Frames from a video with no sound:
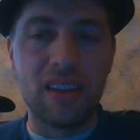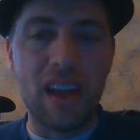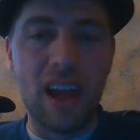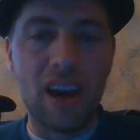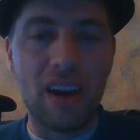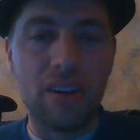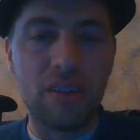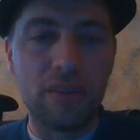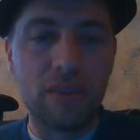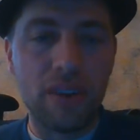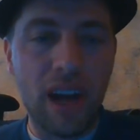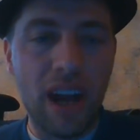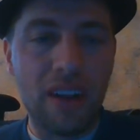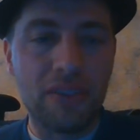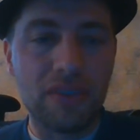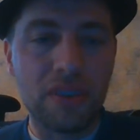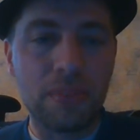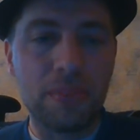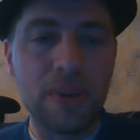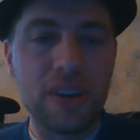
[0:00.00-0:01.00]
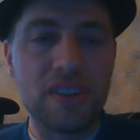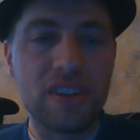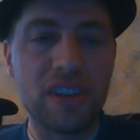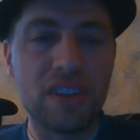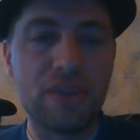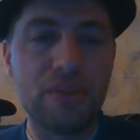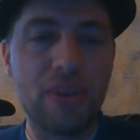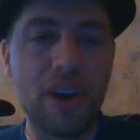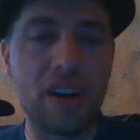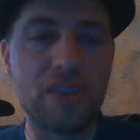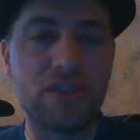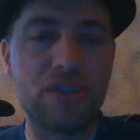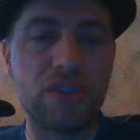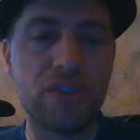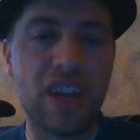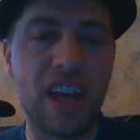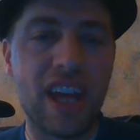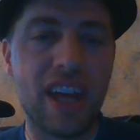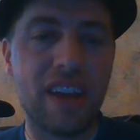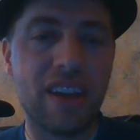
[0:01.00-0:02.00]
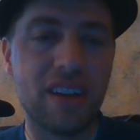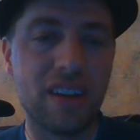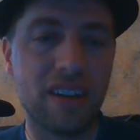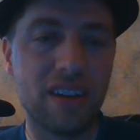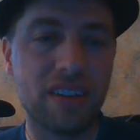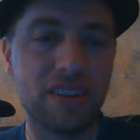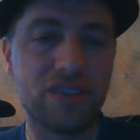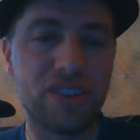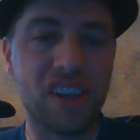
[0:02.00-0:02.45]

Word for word: Now, after preaching throughout Judea,